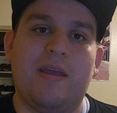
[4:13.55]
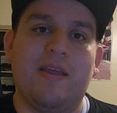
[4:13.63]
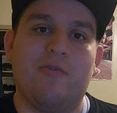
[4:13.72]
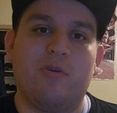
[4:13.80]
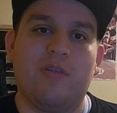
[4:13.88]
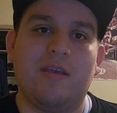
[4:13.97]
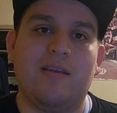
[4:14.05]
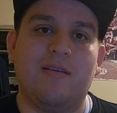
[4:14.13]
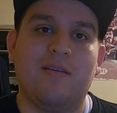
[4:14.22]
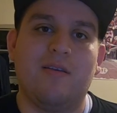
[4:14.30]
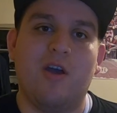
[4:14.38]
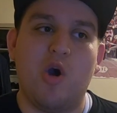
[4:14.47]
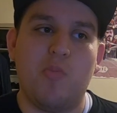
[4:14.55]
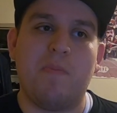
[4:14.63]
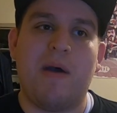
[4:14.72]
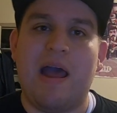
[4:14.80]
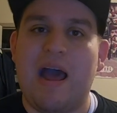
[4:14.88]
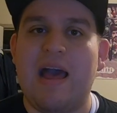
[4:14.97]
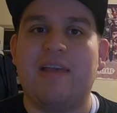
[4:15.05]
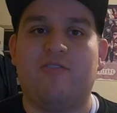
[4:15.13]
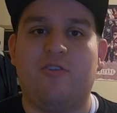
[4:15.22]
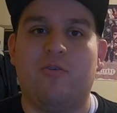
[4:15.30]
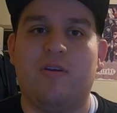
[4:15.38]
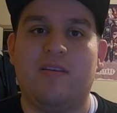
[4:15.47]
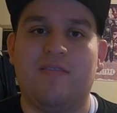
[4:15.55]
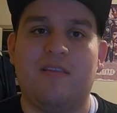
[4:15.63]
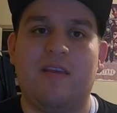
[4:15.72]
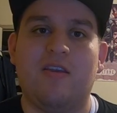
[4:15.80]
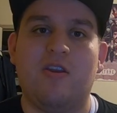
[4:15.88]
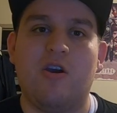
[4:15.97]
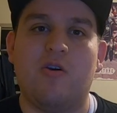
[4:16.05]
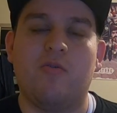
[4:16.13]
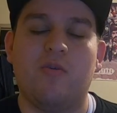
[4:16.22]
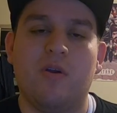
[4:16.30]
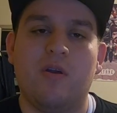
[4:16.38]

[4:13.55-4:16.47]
and it really opened my eyes to it, is that